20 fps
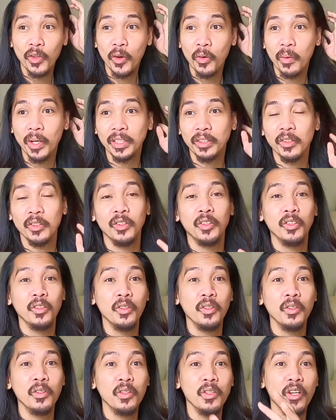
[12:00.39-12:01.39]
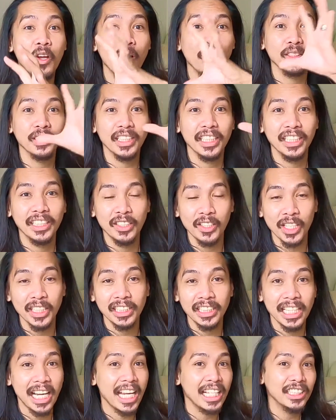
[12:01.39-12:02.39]
know what to do, lost in
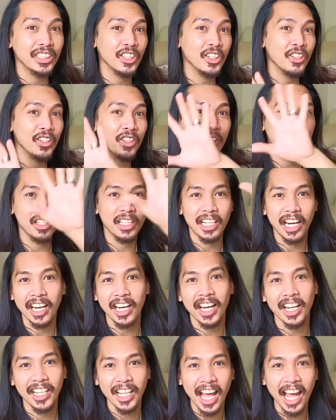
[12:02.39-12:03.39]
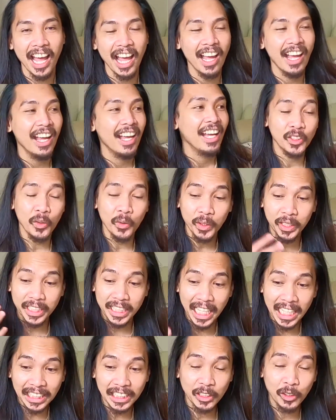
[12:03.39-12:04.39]
translation, da da da. So
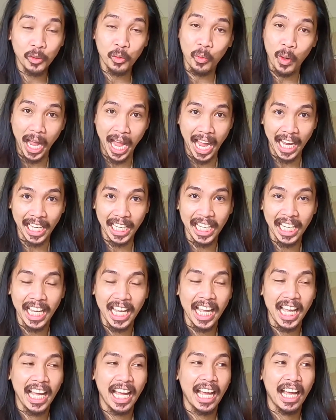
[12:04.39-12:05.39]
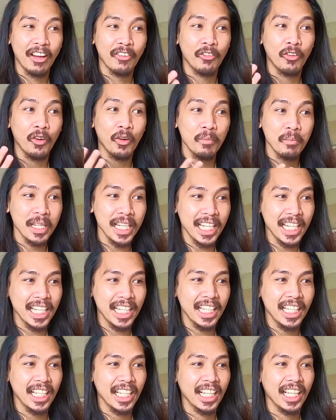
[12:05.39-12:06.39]
that's why, for
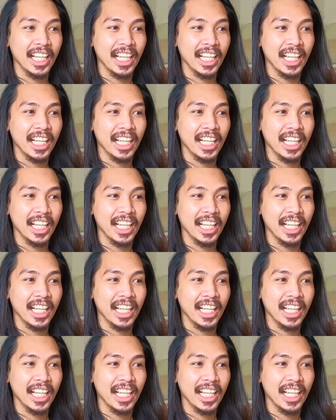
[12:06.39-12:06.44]
me,